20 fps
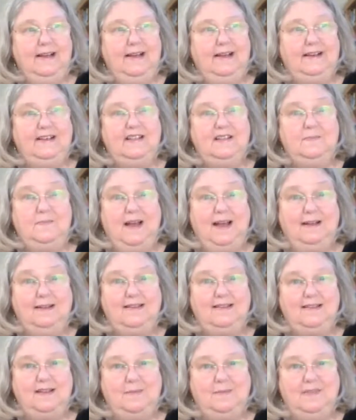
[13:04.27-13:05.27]

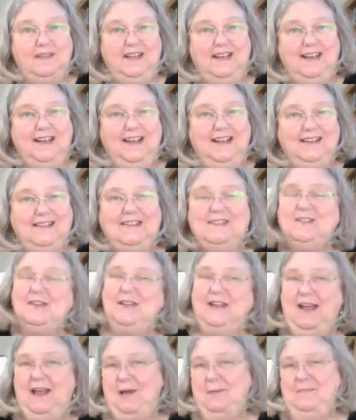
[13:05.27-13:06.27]
expect something, it's
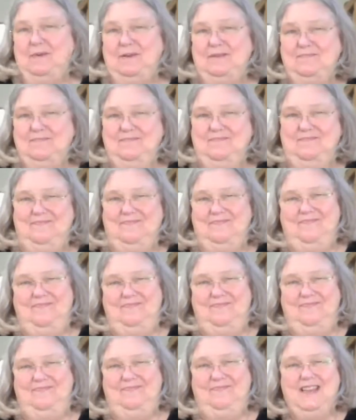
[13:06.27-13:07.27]
going to happen.
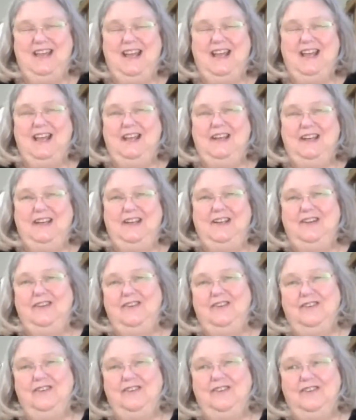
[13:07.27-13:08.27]

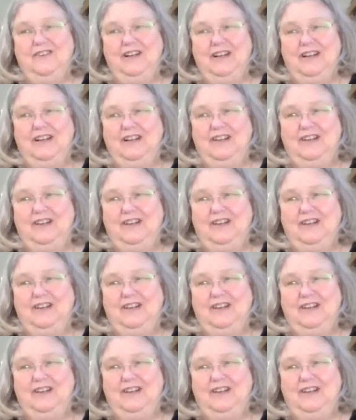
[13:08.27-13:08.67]
You're